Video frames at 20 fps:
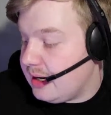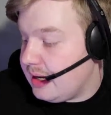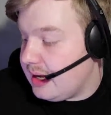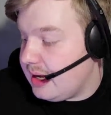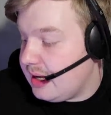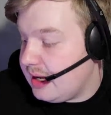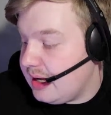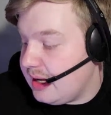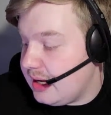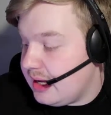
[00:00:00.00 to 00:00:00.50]

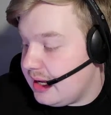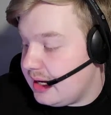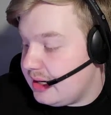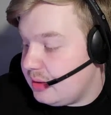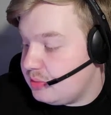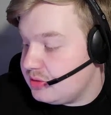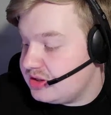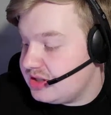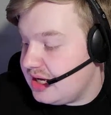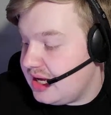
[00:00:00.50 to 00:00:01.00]
and it
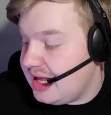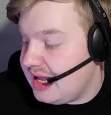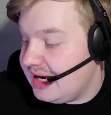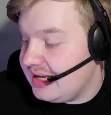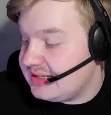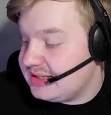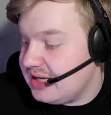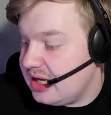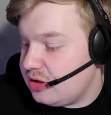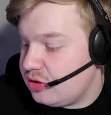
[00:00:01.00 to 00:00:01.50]
was
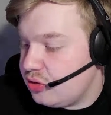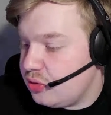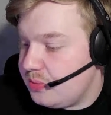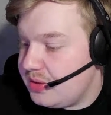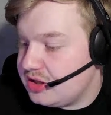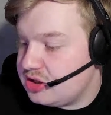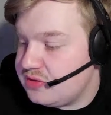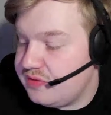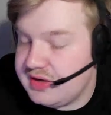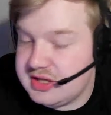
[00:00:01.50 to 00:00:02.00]
Alexander
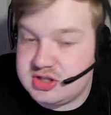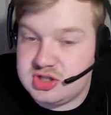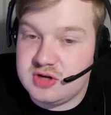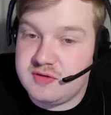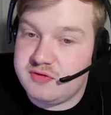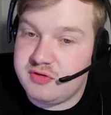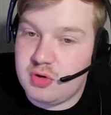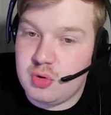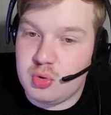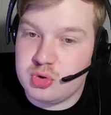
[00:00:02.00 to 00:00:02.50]
Mitrovic,
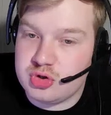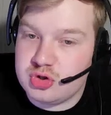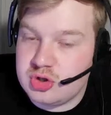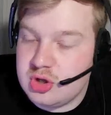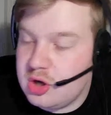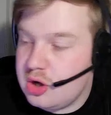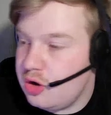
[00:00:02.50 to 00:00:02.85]
of course.